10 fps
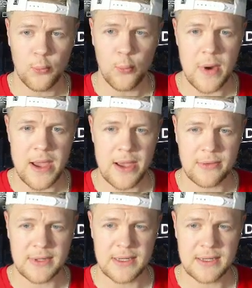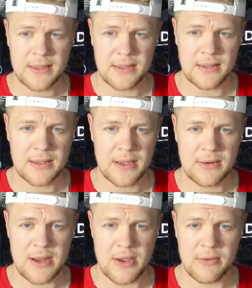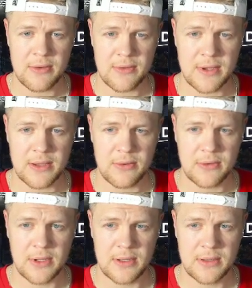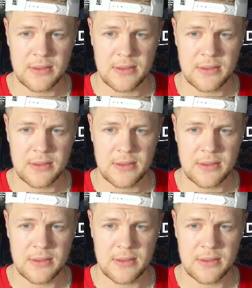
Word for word: Wow, did it uh, now, Okay, hold on. All